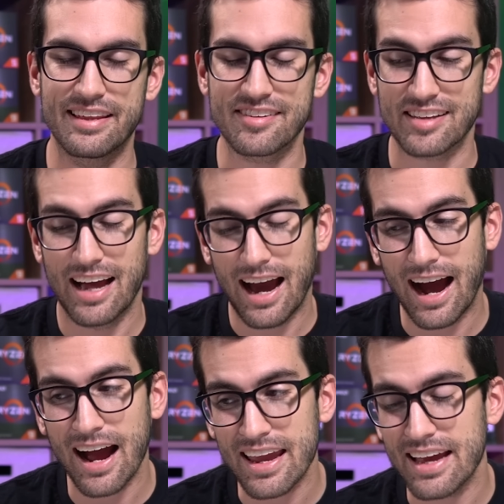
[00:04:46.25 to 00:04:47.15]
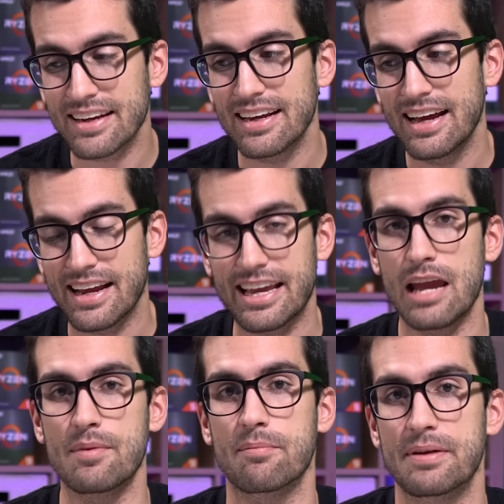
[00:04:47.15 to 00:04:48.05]
This high-end
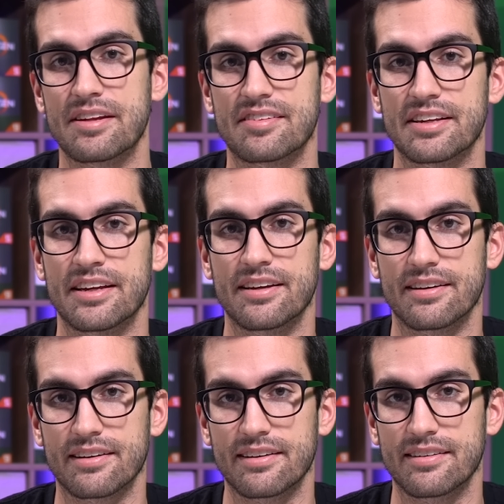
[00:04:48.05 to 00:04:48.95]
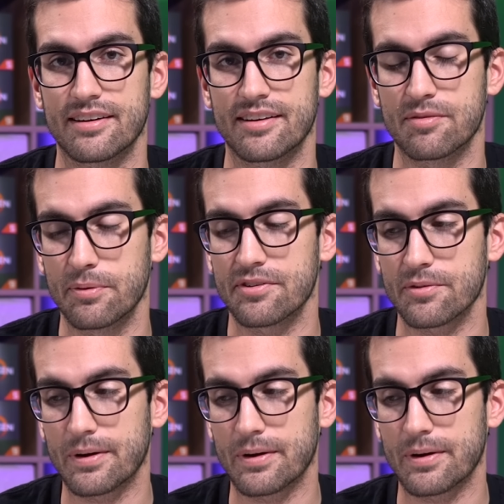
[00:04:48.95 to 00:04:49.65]
gaming PC, it sports a